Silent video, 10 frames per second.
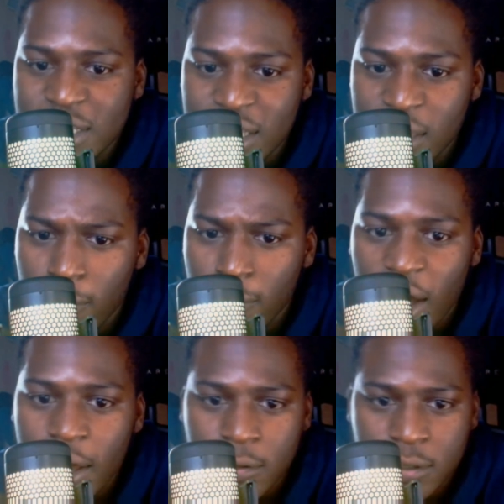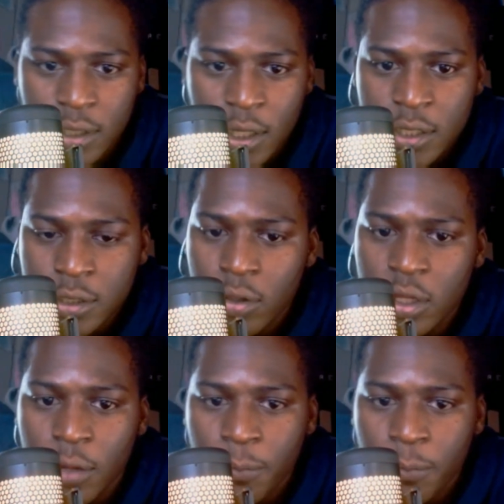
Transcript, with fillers: and your values. So look,